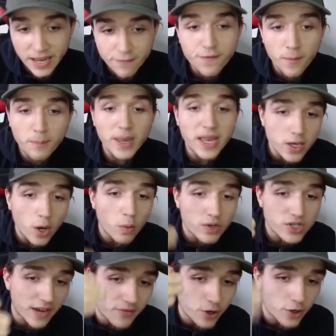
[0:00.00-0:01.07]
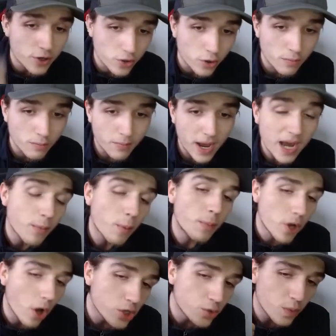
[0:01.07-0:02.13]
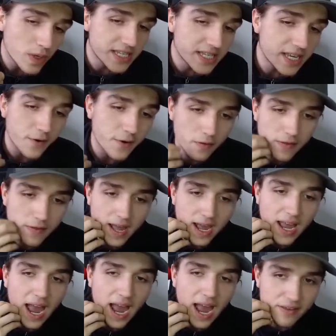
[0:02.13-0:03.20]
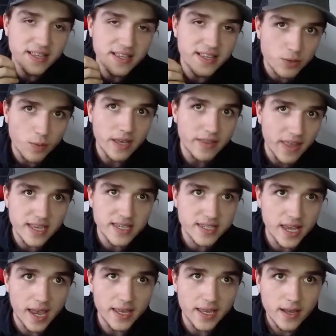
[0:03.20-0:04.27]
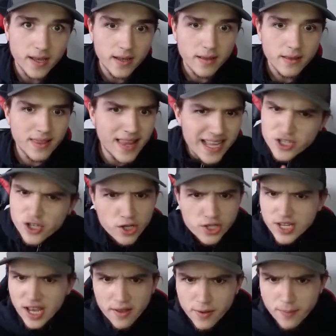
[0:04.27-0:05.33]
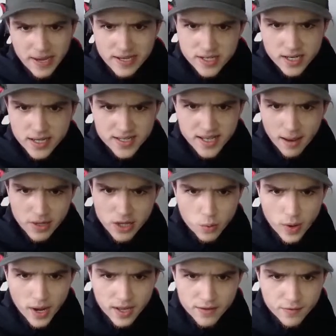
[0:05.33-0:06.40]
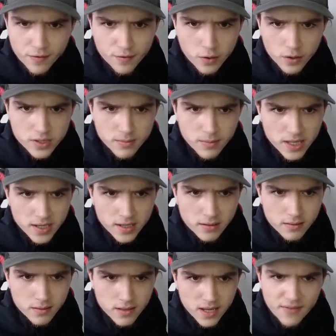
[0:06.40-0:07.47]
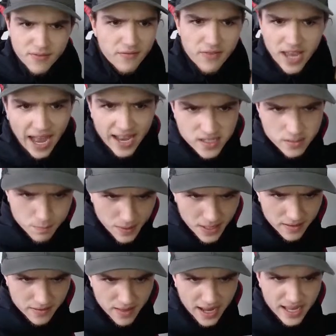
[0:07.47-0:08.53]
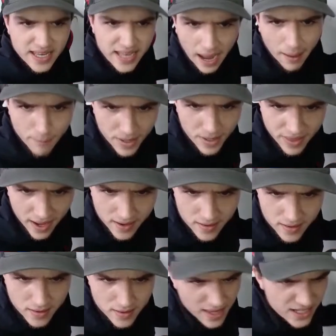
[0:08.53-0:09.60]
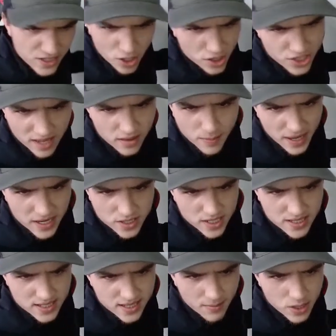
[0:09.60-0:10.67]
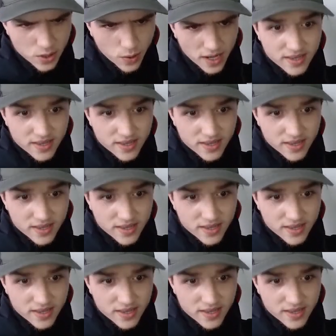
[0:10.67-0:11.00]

Fabinho was ever going to come back. But because we differ on that, I think that's why they say, let's not sell the best CDM in the world for 40 million. Even if he hasn't been that, he can be that. Let's not sell the best CDM in the world.